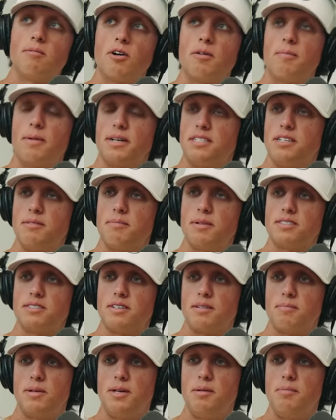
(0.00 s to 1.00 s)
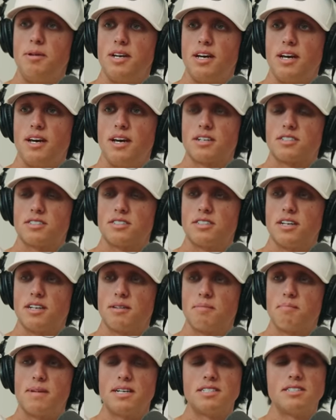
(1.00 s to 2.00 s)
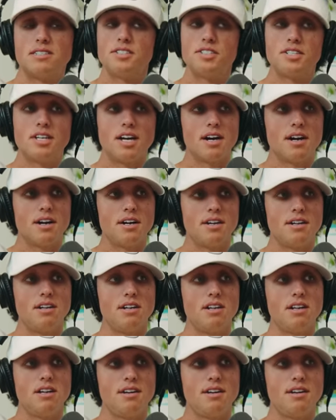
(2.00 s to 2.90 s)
one of my teammates at PBA actually like messaged Garrett